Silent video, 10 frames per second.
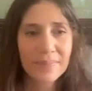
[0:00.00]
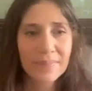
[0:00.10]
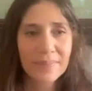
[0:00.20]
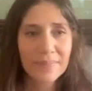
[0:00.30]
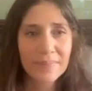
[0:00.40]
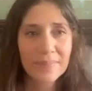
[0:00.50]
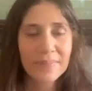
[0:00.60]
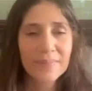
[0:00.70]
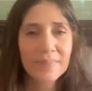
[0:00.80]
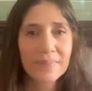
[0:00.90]

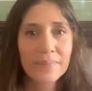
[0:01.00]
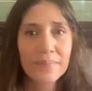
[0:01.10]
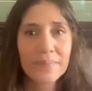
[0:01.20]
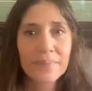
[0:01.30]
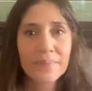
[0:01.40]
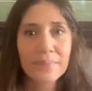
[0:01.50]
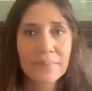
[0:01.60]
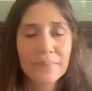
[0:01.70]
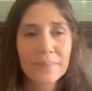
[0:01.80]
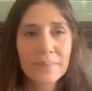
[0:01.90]

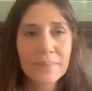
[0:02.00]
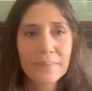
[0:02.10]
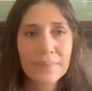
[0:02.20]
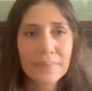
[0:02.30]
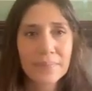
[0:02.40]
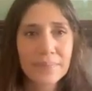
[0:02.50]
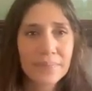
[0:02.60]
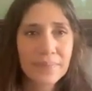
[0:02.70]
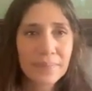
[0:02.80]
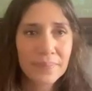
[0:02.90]

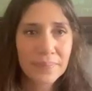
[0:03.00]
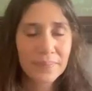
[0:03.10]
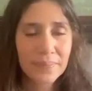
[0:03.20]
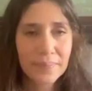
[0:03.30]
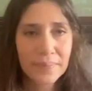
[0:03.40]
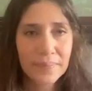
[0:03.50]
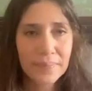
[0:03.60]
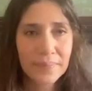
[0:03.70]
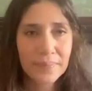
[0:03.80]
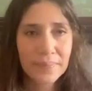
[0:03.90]

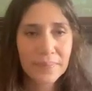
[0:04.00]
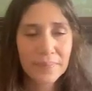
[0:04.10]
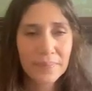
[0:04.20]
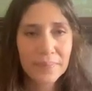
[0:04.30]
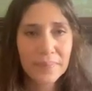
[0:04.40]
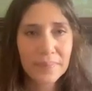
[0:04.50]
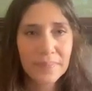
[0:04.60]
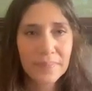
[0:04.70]
(not speaking)